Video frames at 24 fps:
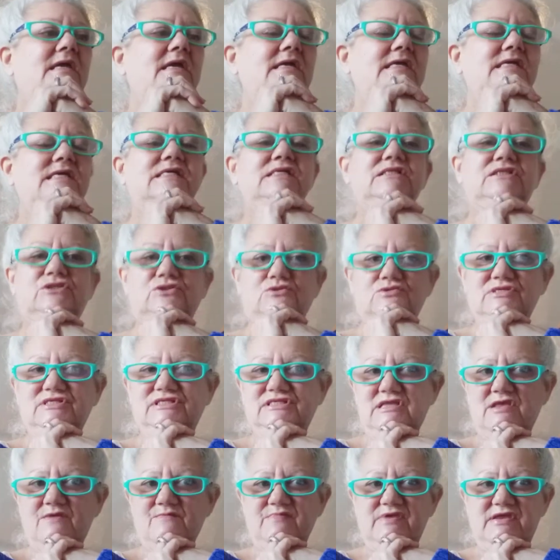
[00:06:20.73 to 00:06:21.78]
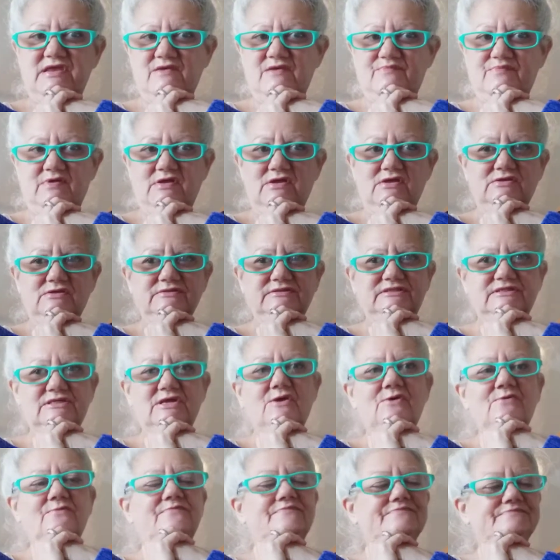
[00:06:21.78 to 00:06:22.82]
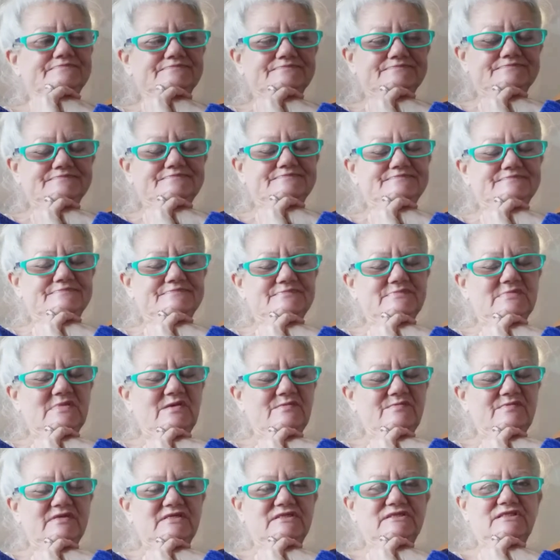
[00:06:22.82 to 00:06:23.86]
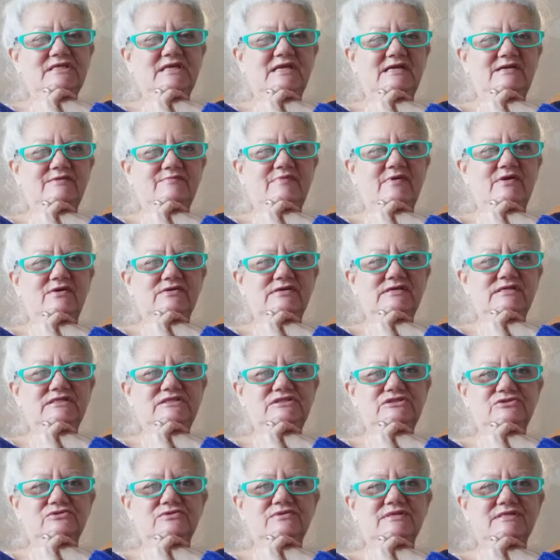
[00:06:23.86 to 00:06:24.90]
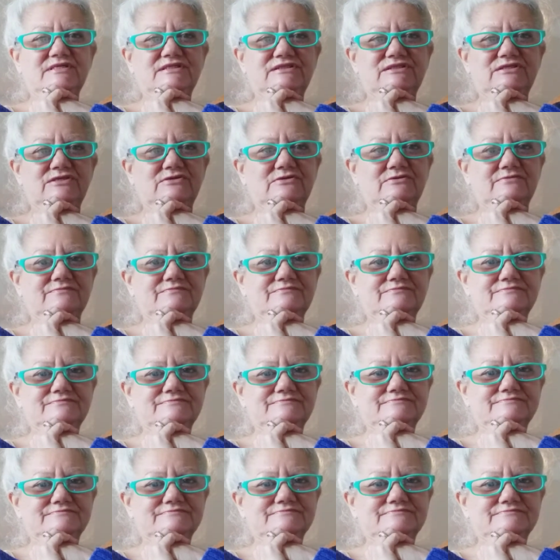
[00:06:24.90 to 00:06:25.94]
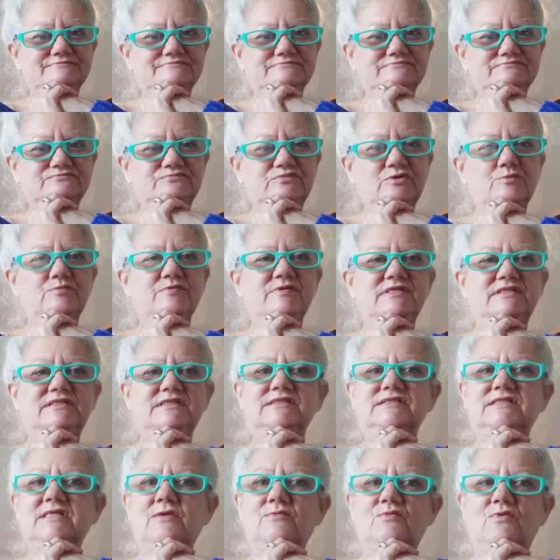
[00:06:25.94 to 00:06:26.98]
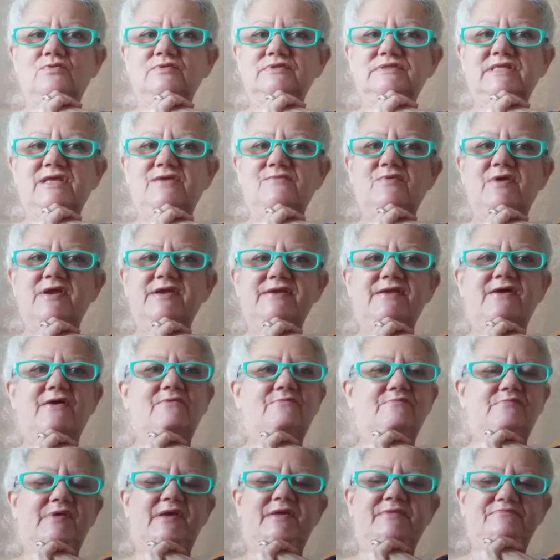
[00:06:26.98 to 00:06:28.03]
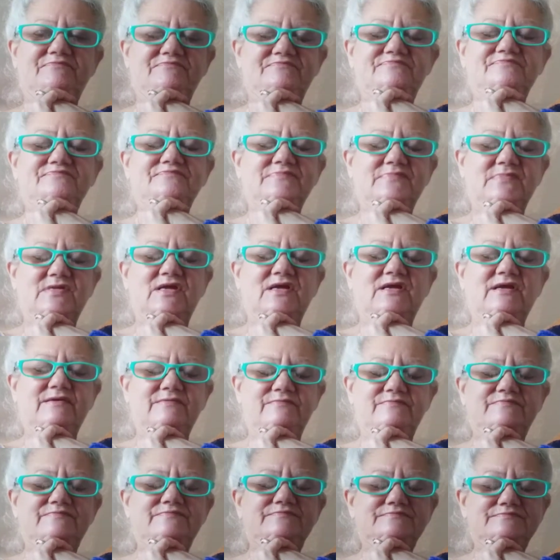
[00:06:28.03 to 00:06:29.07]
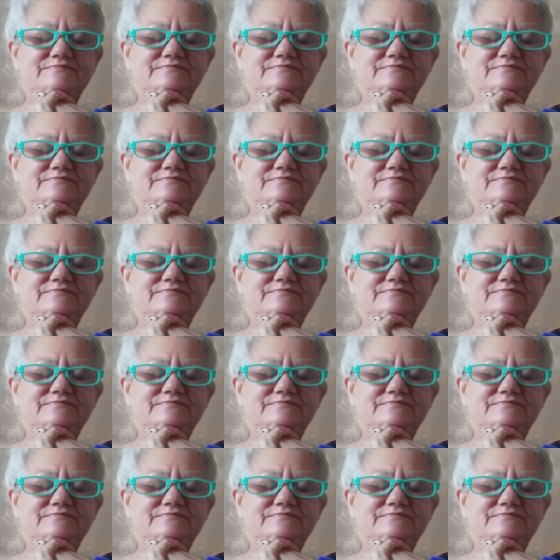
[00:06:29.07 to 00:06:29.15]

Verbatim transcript: Easter is coming up also. I'm excited about Easter this year for reasons I won't say right now, but I've